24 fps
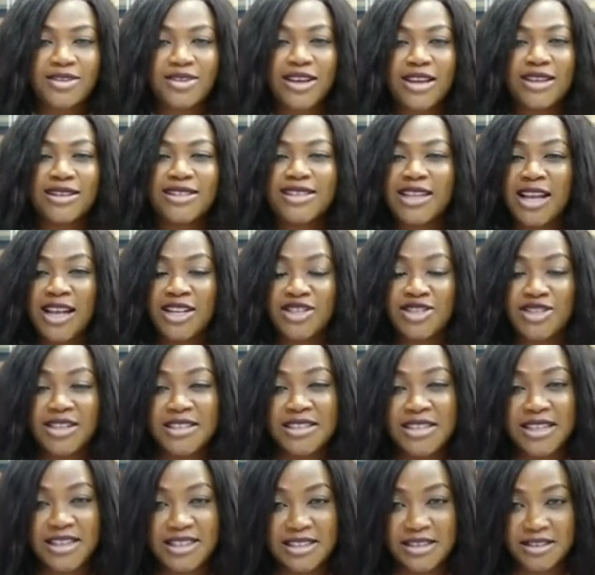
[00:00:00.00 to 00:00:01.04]
You can
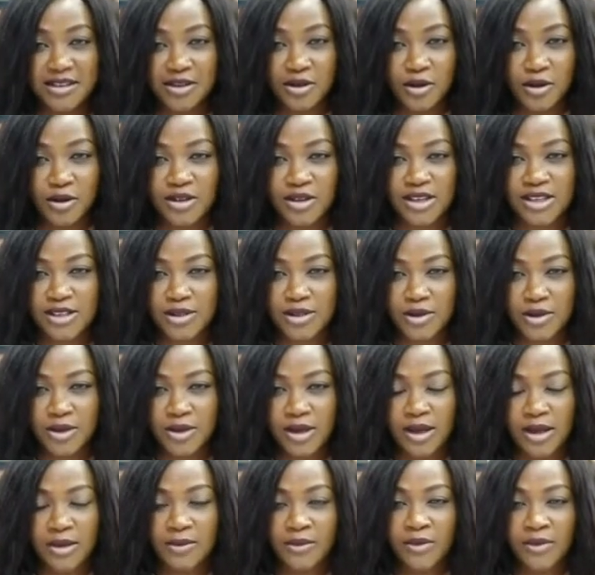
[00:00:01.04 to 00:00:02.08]
actually take it along, it's
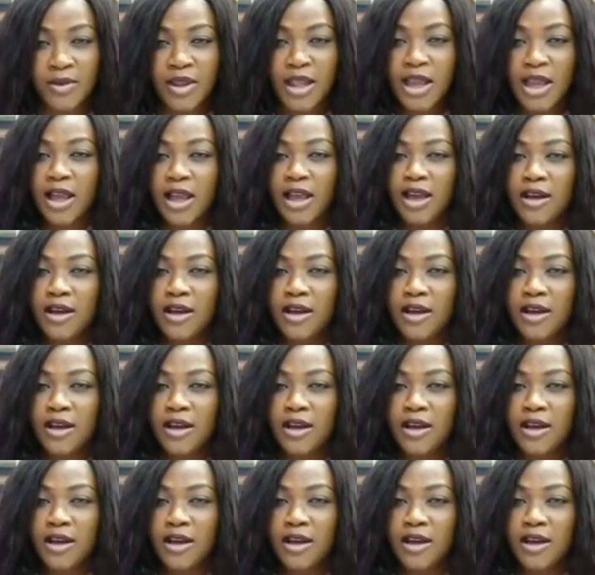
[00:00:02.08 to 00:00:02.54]
okay.